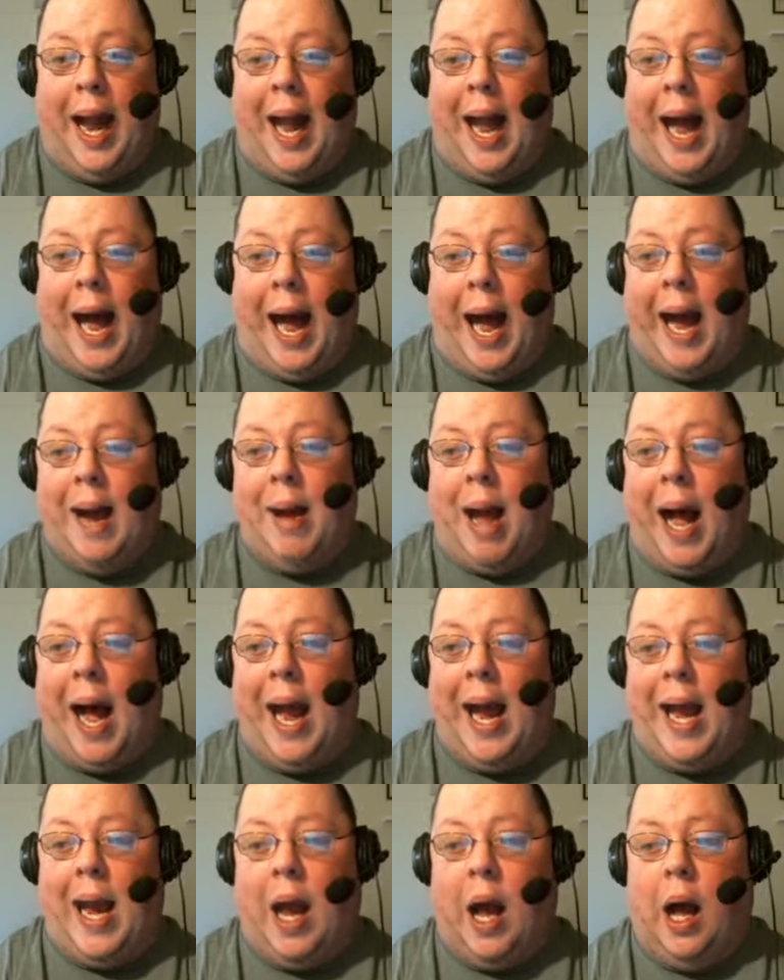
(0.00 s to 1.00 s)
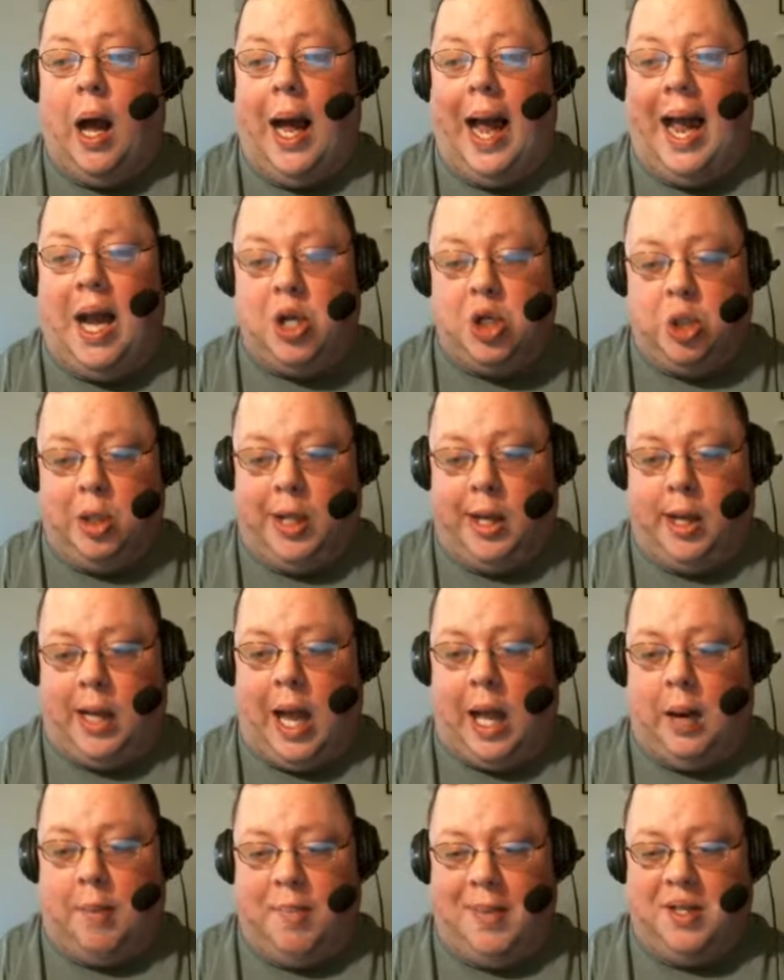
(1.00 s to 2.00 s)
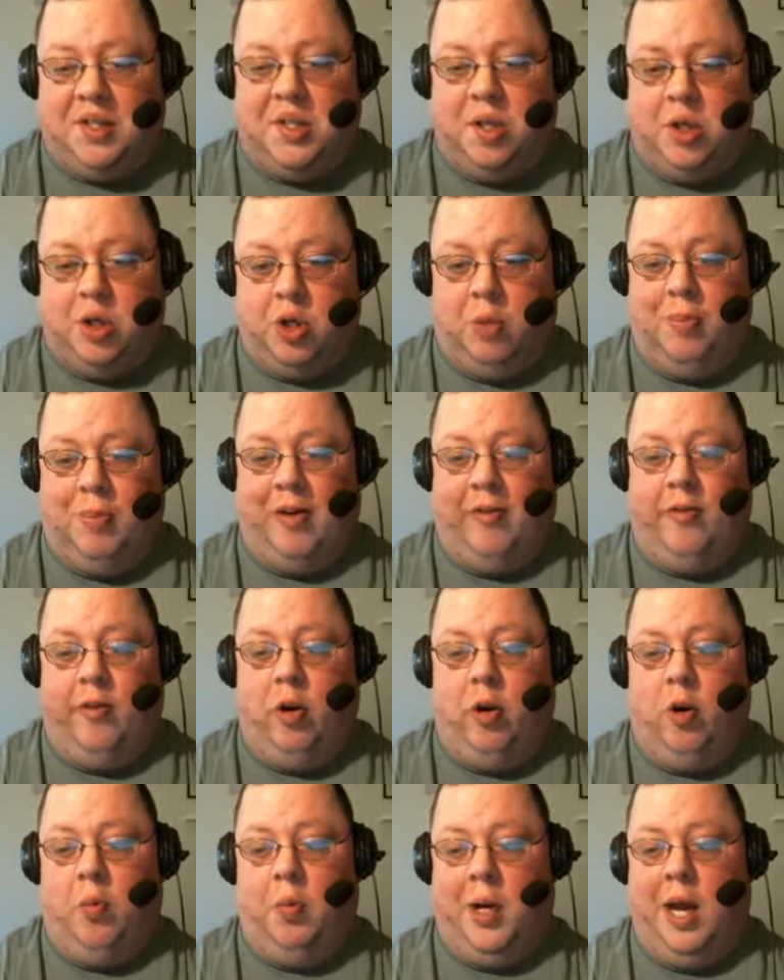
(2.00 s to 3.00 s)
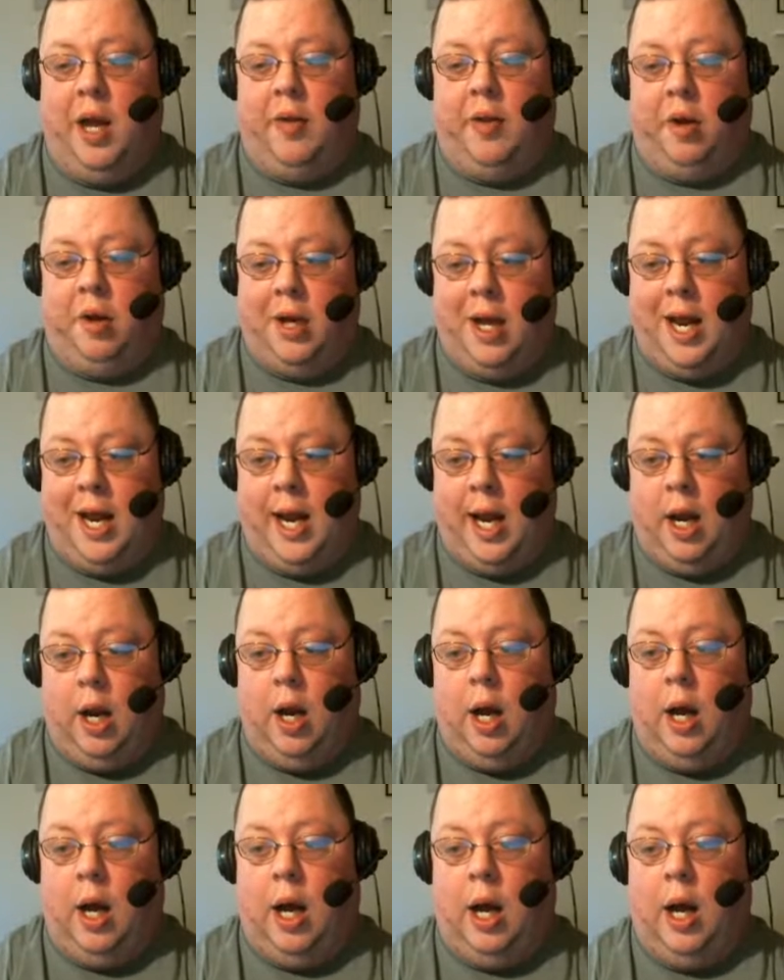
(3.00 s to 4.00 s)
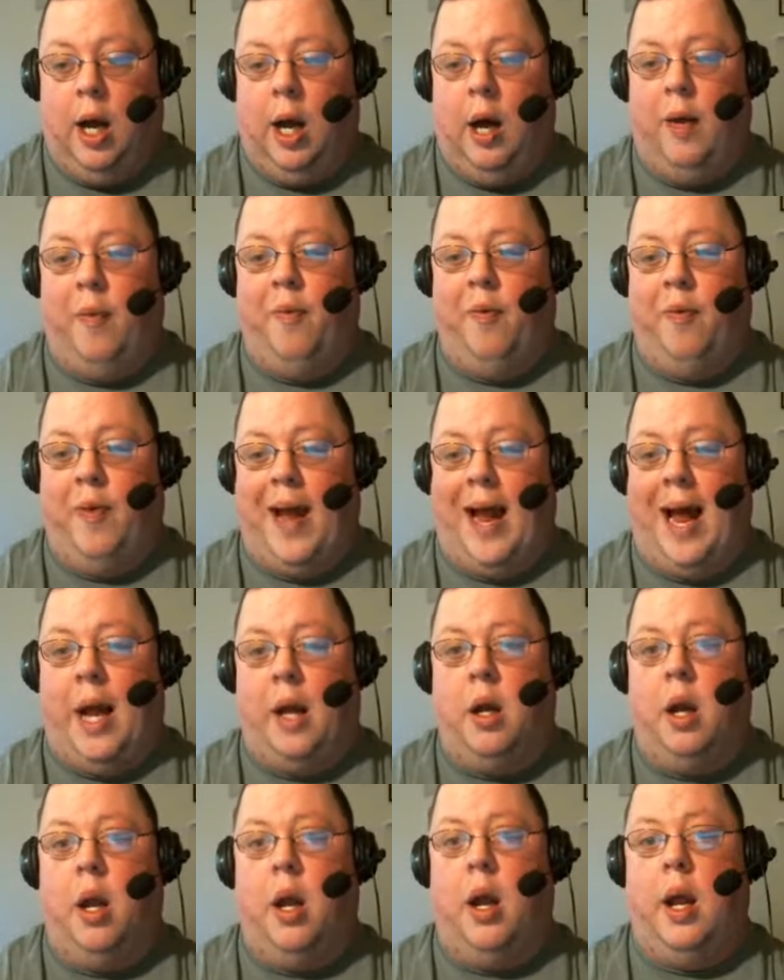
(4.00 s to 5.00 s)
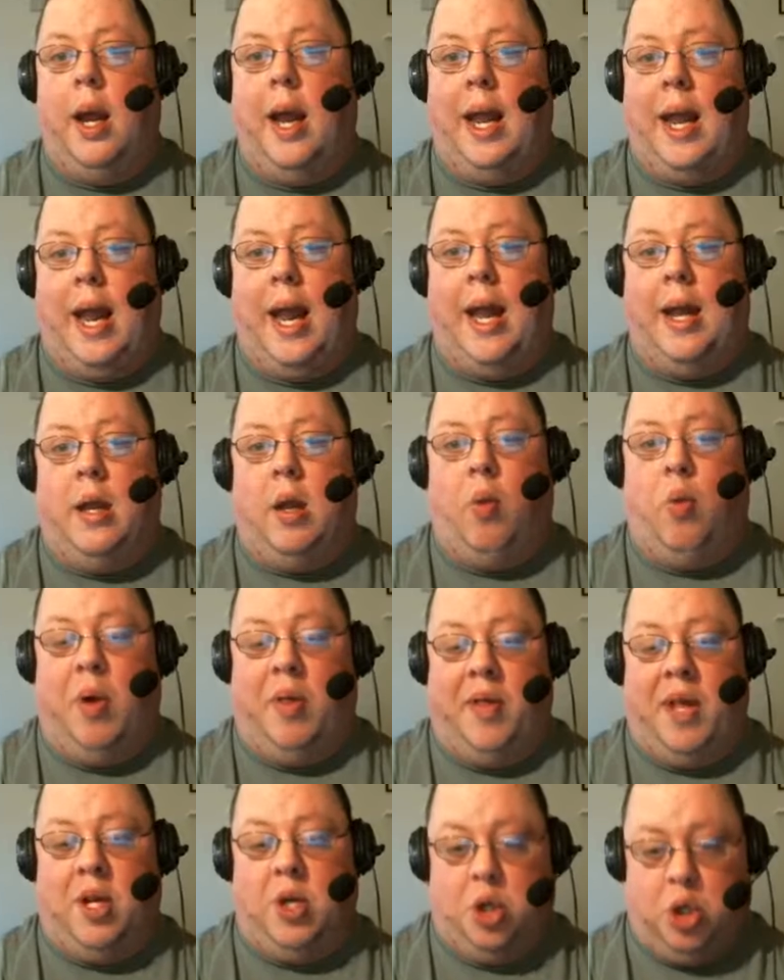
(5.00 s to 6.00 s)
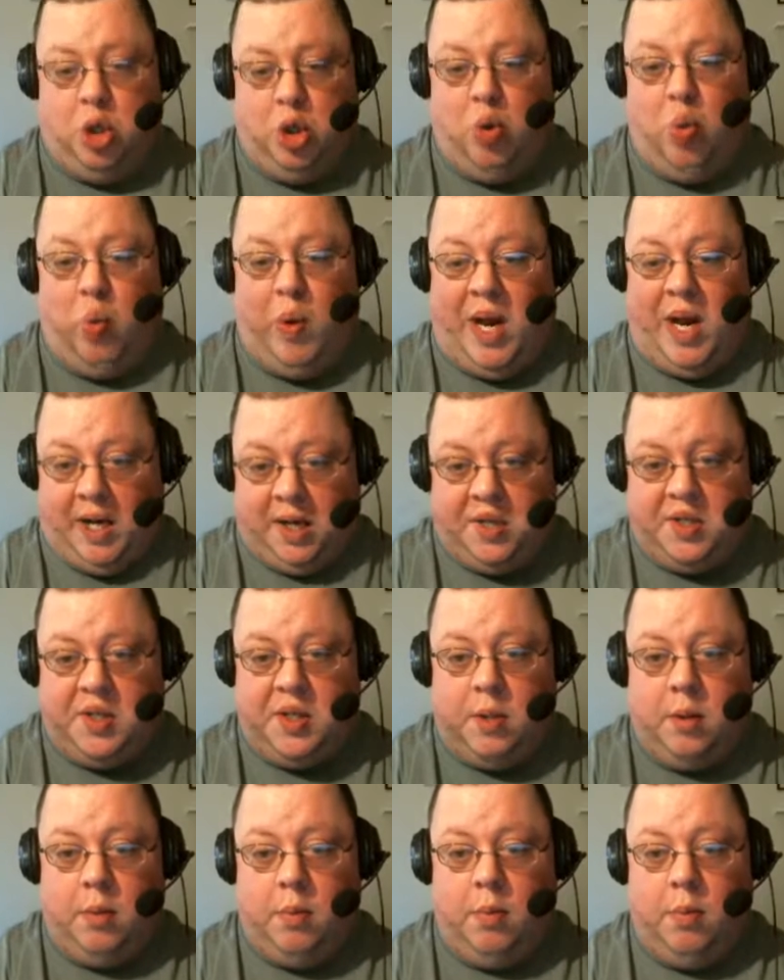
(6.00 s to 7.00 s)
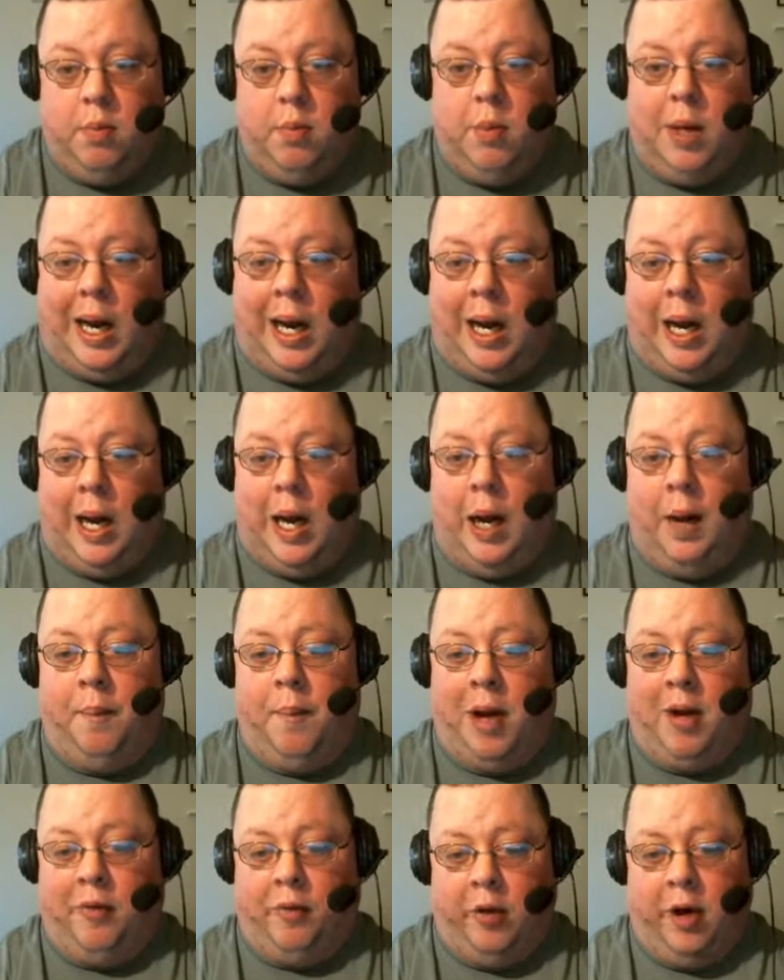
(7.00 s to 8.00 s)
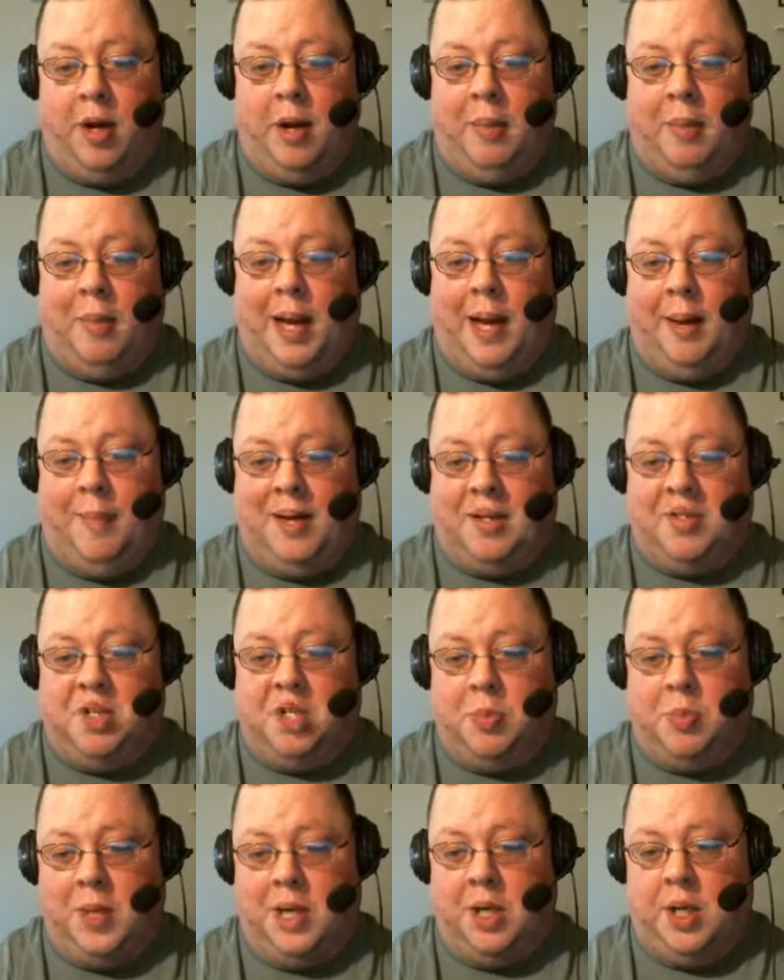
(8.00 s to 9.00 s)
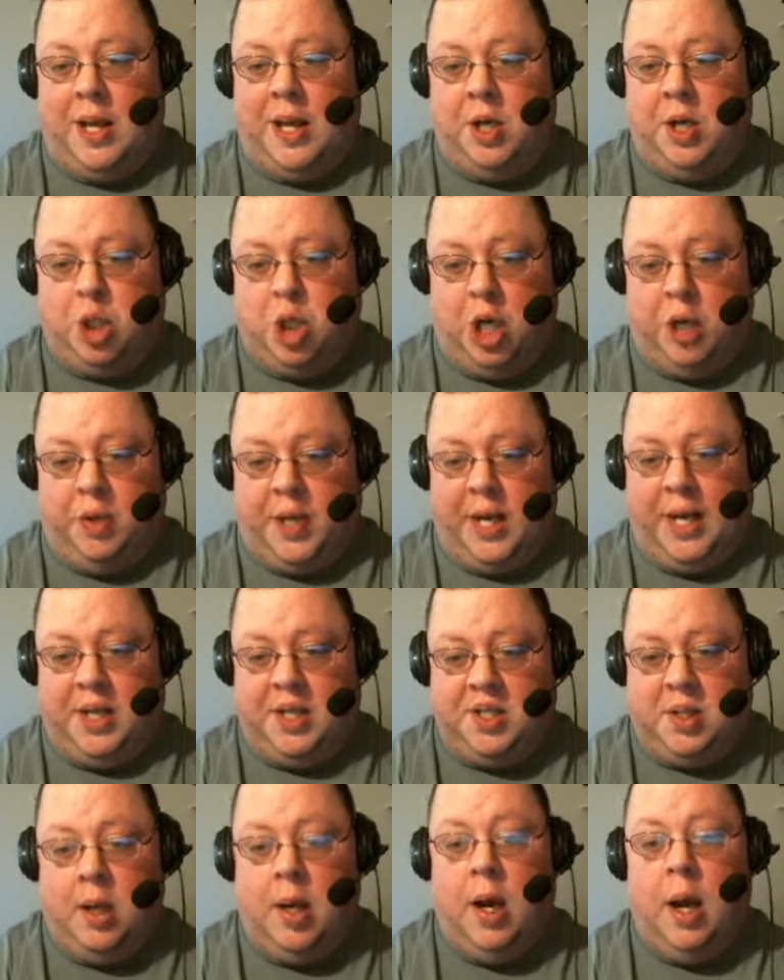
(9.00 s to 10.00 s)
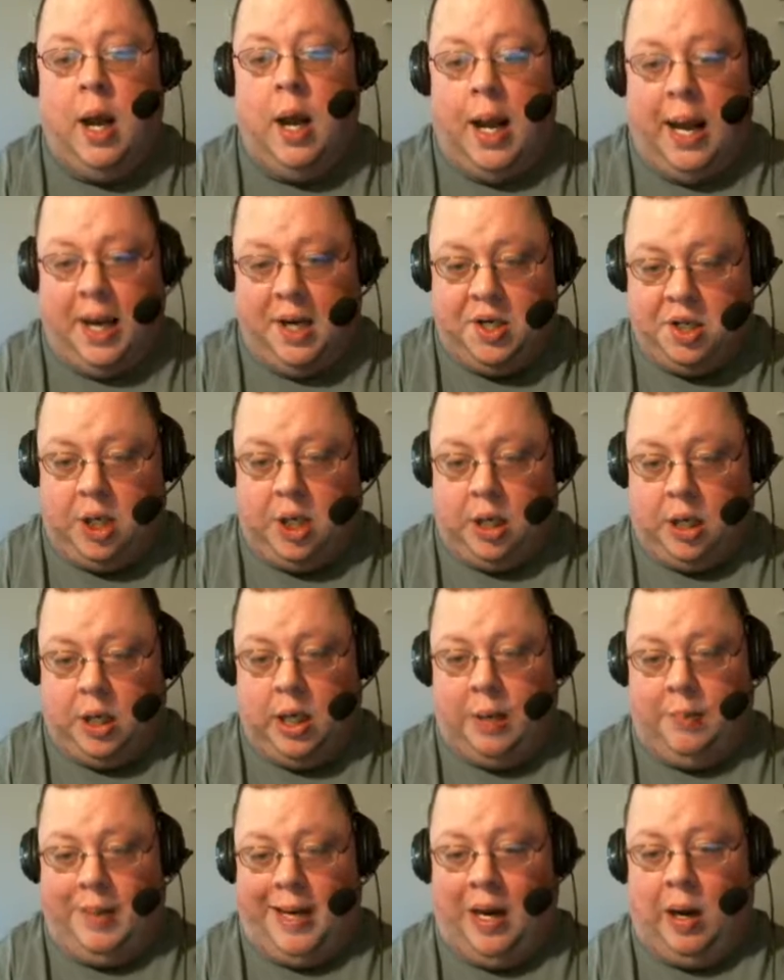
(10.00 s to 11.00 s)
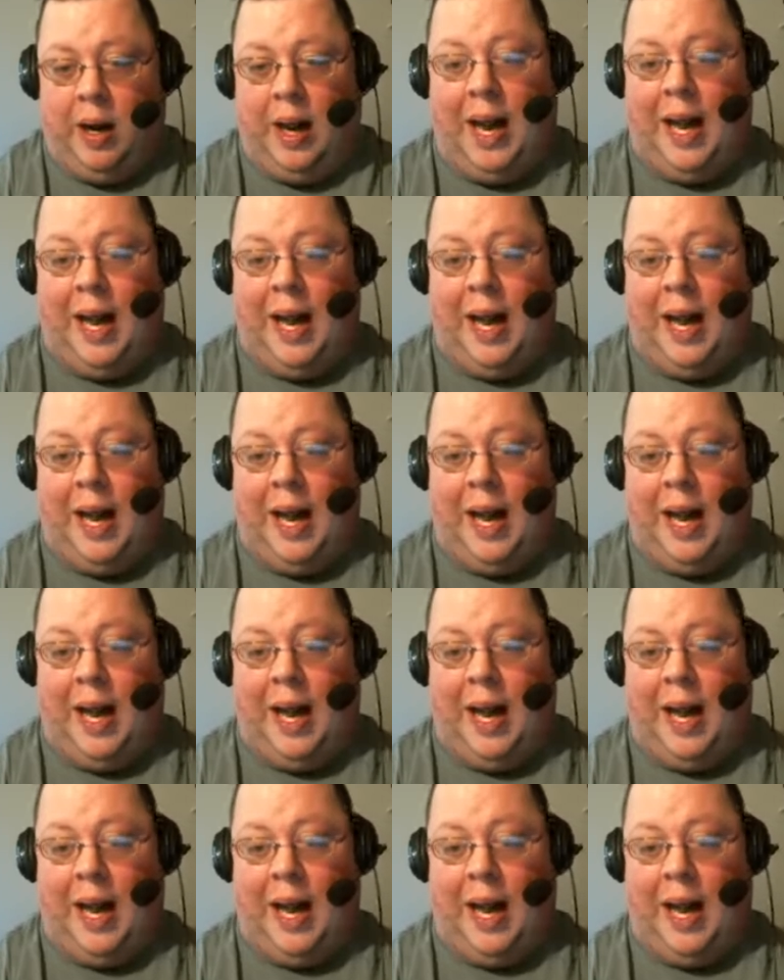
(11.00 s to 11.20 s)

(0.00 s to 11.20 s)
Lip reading: I actually got a message on my phone the other day that it within 2 weeks, a friend of mine messaged me that she thinks it's going to come down.